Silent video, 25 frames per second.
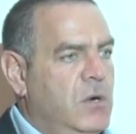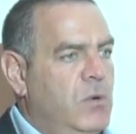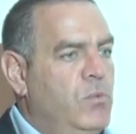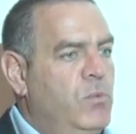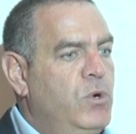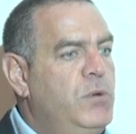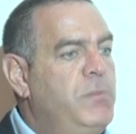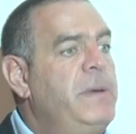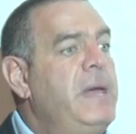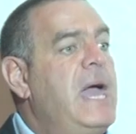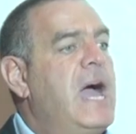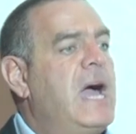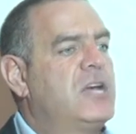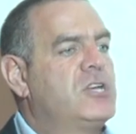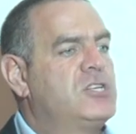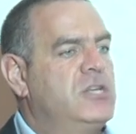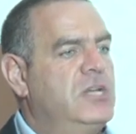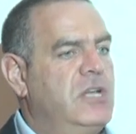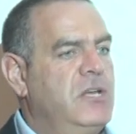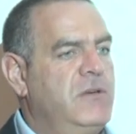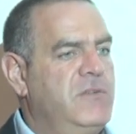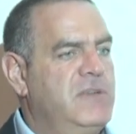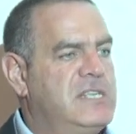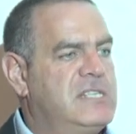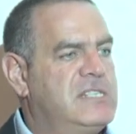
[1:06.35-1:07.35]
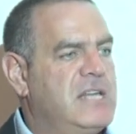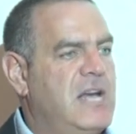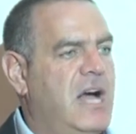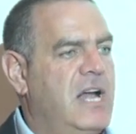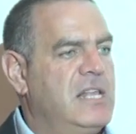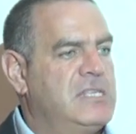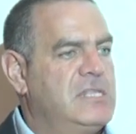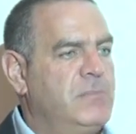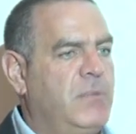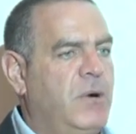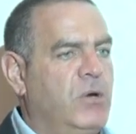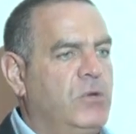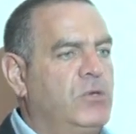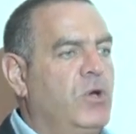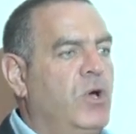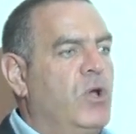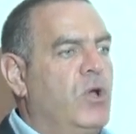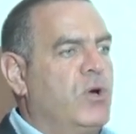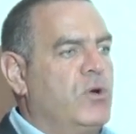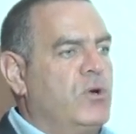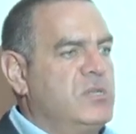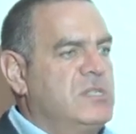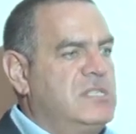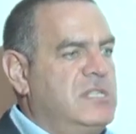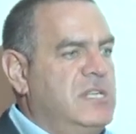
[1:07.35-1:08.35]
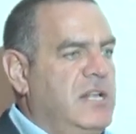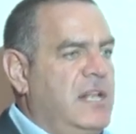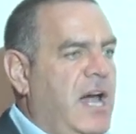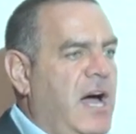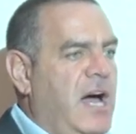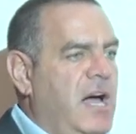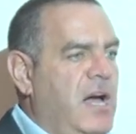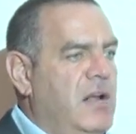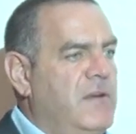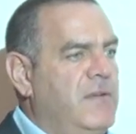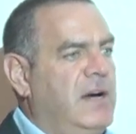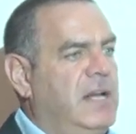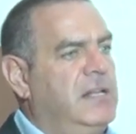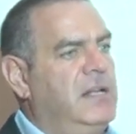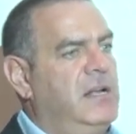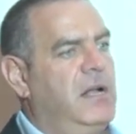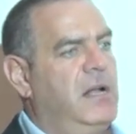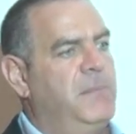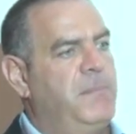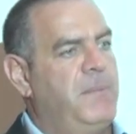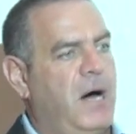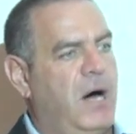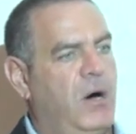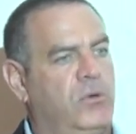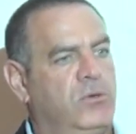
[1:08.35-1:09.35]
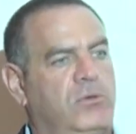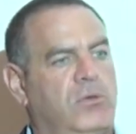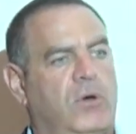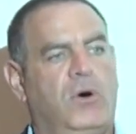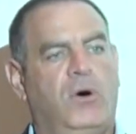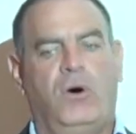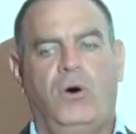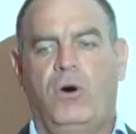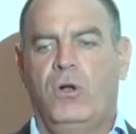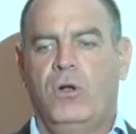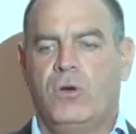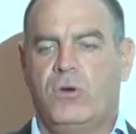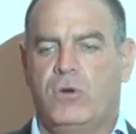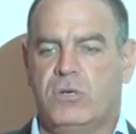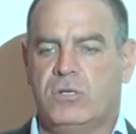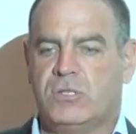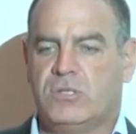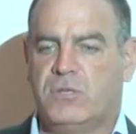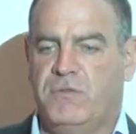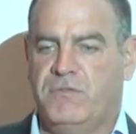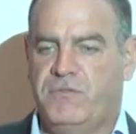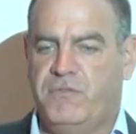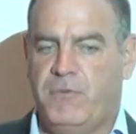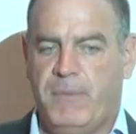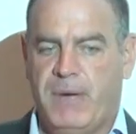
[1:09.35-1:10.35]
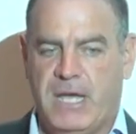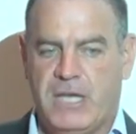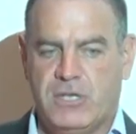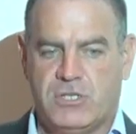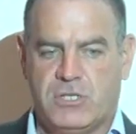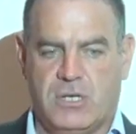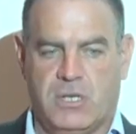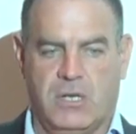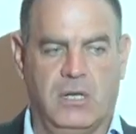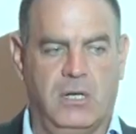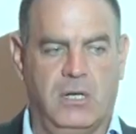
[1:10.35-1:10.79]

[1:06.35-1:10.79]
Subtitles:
would be actually results about Holocaust denial rather than about Holocaust confirmation.